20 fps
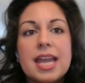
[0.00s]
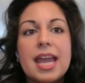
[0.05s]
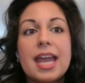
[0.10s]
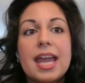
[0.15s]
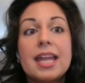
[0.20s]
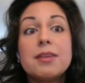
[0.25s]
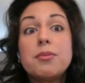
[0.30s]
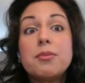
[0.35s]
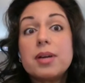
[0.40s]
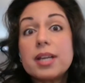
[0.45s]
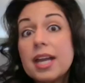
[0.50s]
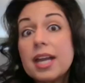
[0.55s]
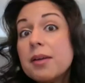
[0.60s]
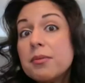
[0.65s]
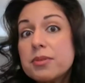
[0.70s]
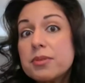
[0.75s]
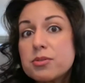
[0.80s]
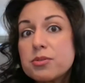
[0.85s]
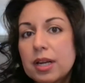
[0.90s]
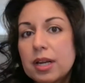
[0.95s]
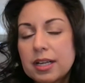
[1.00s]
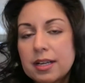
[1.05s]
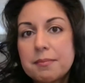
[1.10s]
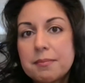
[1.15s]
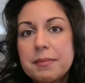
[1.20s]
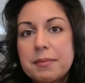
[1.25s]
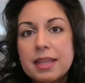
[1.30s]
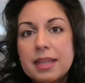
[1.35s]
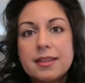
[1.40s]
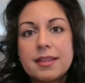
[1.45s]
And what I was
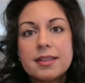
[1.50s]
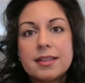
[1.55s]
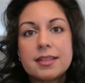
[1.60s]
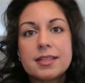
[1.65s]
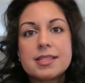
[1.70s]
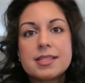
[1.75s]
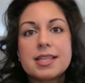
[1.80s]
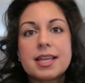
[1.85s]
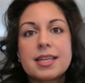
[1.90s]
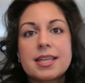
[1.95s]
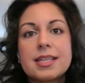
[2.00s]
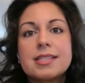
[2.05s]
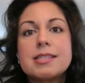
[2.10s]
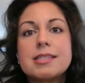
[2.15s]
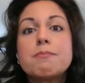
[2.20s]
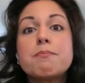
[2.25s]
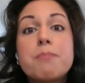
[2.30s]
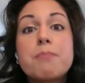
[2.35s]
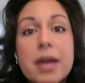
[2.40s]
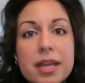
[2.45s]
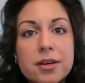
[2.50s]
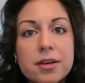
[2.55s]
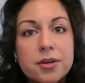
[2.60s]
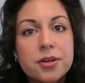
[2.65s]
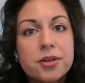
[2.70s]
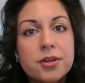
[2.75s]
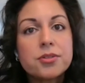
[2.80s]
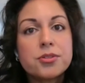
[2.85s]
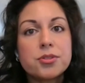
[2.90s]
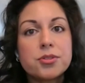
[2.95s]
recommended is that it's
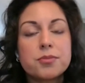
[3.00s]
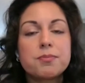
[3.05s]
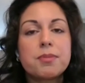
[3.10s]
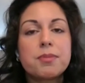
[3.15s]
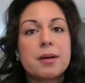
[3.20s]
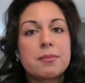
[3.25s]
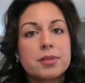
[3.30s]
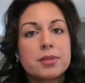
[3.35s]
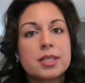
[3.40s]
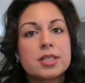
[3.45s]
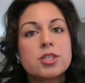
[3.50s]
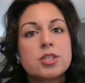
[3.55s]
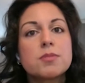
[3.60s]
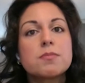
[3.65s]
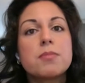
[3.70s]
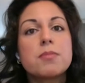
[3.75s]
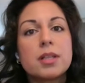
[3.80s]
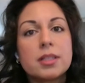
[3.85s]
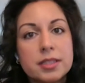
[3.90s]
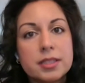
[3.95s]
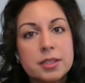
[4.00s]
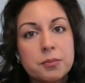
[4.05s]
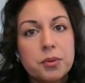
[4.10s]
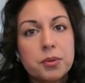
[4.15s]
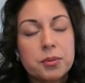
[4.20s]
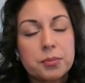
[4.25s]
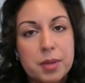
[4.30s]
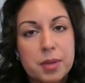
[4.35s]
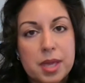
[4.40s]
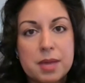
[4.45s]
better to publish
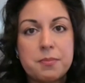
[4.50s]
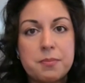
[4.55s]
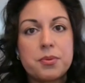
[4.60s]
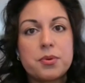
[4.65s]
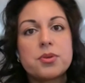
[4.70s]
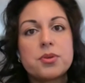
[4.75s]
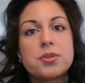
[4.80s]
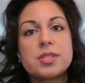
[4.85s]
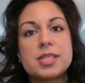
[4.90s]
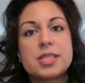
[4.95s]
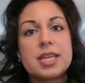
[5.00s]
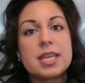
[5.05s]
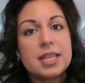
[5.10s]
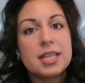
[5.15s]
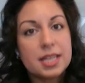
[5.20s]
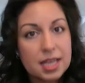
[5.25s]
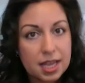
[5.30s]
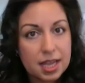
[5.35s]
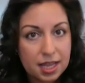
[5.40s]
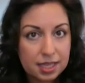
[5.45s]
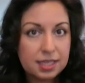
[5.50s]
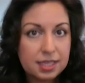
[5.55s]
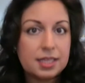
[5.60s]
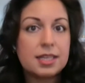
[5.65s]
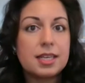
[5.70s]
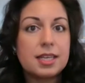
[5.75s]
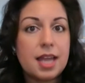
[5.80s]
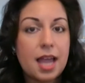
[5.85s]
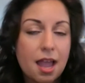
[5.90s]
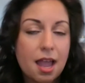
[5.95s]
multiple papers
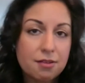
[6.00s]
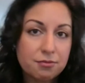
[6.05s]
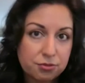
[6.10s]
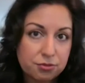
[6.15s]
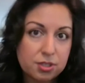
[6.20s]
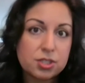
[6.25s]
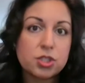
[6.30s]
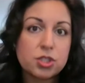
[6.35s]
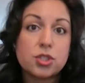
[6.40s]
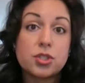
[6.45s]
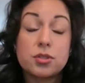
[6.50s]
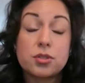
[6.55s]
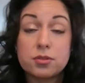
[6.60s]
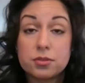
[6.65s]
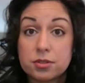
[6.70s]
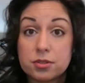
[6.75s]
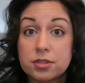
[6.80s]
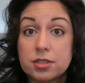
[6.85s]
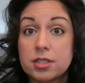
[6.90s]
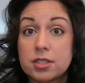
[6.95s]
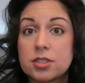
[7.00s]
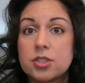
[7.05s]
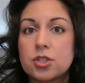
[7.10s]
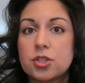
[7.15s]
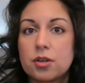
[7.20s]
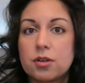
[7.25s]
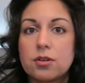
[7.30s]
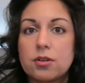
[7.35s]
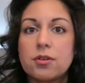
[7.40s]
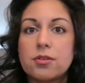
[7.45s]
in average to good
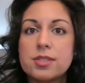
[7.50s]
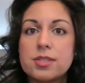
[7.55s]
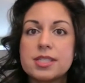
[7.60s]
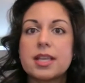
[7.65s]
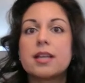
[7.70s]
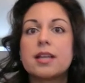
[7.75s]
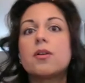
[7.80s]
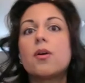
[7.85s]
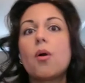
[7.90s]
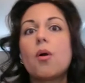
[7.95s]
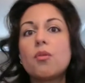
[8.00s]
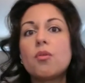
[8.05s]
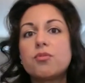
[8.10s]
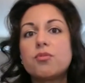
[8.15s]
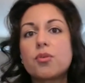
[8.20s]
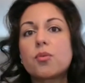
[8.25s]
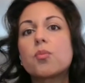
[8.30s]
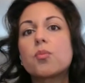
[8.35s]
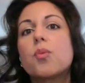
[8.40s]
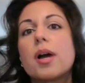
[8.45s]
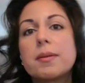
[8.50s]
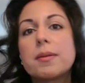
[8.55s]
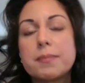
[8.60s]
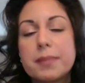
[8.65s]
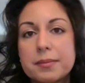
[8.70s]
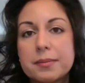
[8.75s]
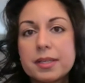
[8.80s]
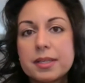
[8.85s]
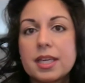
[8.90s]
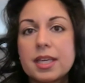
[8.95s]
journals than go for one
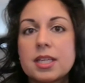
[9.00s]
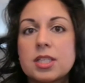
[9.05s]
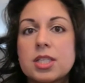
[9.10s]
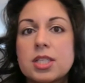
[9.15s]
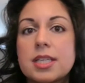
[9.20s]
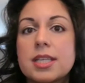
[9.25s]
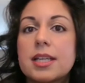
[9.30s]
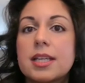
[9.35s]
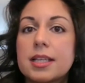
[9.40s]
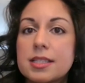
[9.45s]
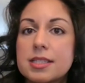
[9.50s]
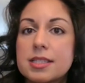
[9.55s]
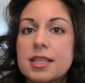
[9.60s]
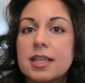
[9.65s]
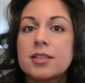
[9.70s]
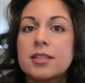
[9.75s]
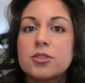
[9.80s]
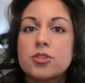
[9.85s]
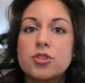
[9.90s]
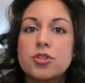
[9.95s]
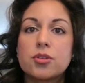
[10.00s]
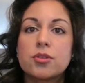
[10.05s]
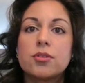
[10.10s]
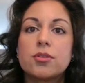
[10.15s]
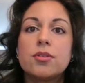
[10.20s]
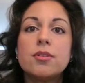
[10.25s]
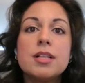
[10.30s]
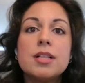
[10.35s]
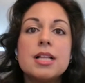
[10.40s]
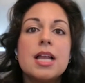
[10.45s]
publication in excellent
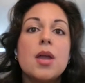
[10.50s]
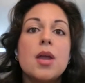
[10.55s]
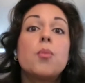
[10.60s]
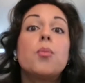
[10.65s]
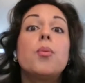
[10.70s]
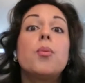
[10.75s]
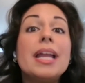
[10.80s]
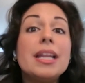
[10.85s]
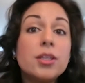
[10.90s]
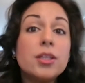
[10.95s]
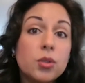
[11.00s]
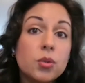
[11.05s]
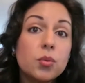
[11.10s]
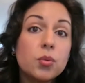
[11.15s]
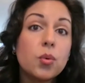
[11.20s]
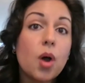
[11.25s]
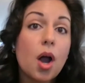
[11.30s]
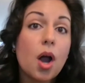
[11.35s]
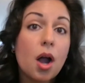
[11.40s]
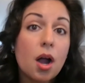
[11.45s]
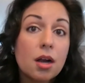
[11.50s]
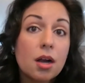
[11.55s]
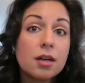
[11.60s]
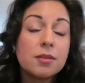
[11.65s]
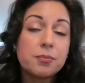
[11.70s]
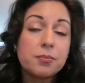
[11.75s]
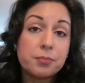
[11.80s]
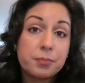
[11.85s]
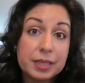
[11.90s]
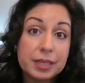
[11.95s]
journal when you
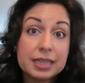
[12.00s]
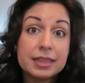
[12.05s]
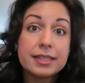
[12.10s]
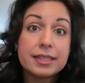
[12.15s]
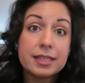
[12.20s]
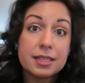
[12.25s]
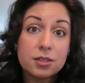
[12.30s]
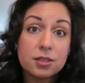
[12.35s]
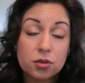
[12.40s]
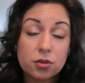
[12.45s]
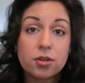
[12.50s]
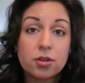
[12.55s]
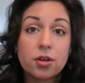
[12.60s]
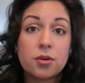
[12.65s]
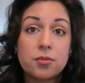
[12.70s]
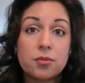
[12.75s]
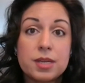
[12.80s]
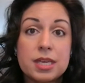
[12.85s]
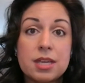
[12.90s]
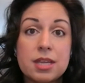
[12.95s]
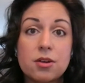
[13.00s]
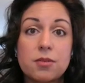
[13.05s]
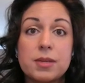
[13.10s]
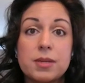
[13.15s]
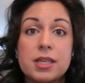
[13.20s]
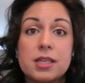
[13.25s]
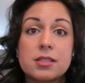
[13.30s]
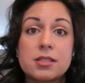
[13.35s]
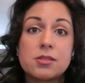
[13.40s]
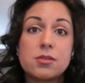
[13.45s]
are building your career,
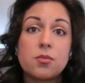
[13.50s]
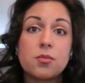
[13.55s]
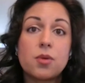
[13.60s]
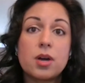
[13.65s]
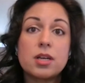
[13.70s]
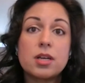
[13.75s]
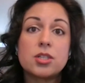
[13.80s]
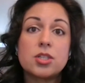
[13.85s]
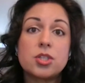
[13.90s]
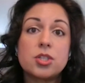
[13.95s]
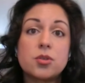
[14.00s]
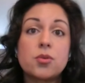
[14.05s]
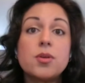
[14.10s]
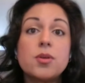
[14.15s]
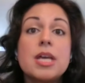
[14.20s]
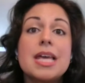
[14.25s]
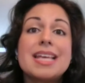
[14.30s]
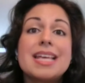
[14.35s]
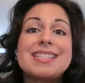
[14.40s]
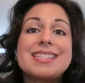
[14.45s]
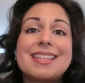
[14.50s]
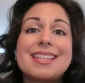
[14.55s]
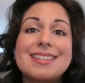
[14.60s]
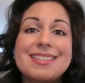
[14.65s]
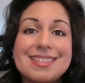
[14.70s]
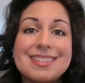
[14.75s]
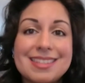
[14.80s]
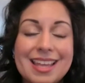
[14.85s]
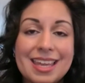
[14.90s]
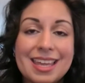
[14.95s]
because you want to show
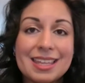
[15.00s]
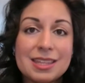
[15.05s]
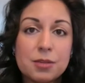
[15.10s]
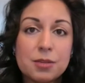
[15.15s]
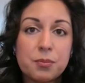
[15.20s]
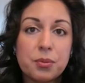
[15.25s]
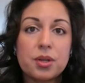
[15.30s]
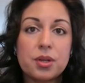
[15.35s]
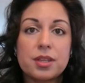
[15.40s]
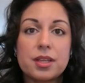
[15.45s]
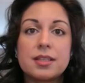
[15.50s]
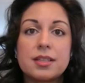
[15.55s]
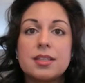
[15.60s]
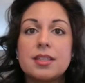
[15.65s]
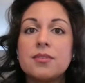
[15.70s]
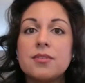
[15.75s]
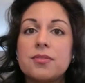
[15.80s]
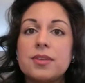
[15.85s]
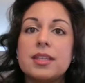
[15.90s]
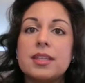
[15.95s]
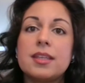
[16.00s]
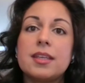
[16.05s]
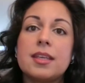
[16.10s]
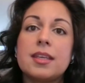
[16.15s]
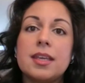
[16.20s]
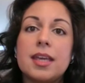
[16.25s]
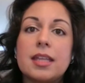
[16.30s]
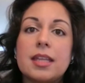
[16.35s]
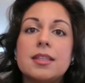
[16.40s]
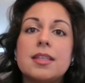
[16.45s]
sustained
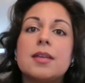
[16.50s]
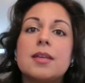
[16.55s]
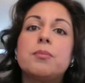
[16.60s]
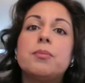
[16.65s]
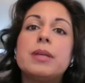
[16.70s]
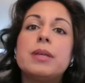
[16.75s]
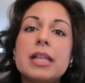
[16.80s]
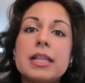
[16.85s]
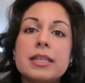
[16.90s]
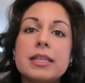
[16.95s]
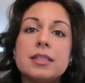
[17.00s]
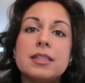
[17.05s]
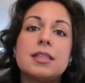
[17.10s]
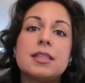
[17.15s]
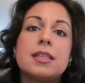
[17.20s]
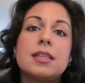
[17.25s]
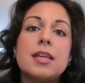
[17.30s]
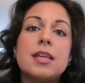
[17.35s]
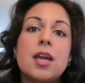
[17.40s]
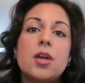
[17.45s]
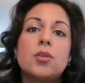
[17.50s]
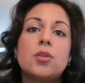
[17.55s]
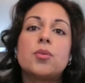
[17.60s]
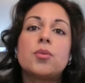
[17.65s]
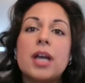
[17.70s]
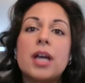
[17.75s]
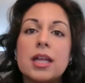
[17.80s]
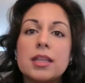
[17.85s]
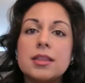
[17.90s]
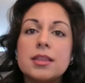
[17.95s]
productivity and the ability to
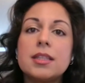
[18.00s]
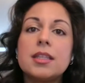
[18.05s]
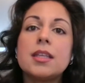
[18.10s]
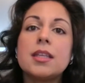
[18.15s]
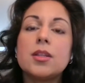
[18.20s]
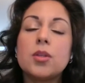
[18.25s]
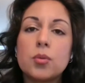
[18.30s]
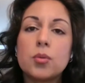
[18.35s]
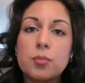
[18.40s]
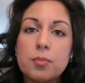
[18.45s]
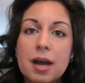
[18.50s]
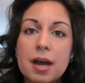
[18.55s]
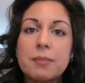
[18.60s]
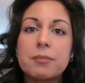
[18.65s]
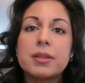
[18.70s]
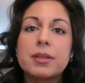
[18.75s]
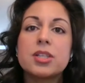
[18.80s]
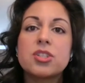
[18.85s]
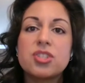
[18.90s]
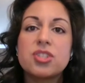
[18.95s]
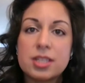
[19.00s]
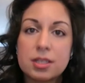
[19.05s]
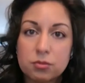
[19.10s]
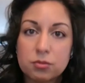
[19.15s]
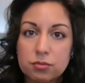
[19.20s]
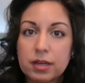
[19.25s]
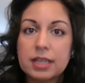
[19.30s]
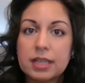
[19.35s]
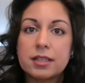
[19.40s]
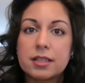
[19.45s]
continue
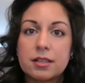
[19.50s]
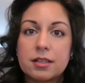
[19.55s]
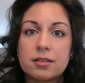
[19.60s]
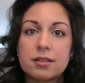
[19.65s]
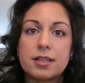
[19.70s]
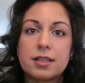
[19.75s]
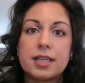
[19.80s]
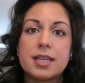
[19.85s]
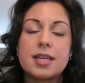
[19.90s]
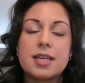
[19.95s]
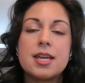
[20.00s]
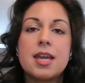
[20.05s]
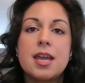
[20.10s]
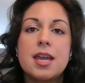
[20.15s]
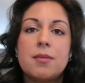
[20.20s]
publishing regularly.